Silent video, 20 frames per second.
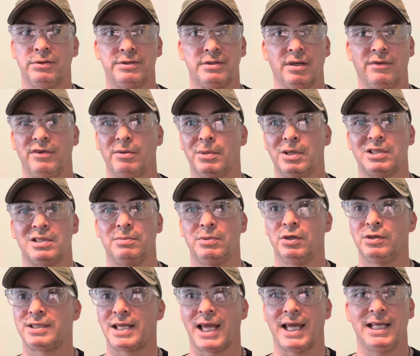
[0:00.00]
So if your monthly bill
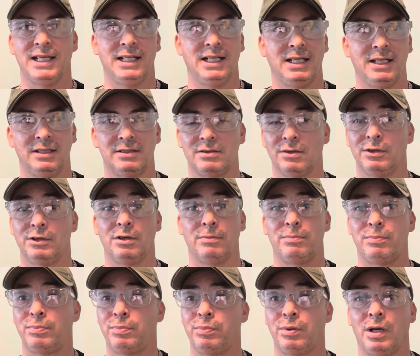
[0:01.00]
is 80, so you're
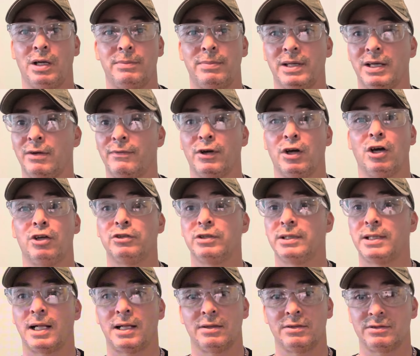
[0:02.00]
probably paying over
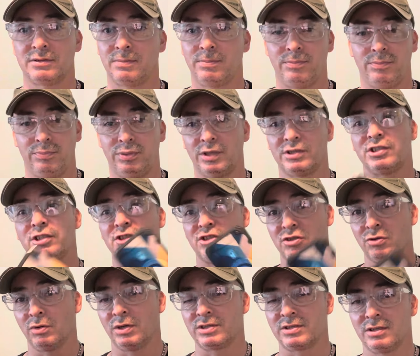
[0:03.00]
$100 plus
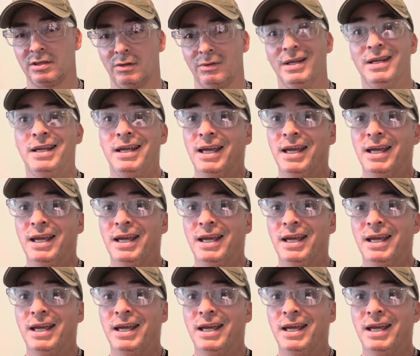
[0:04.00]
insurance, you know.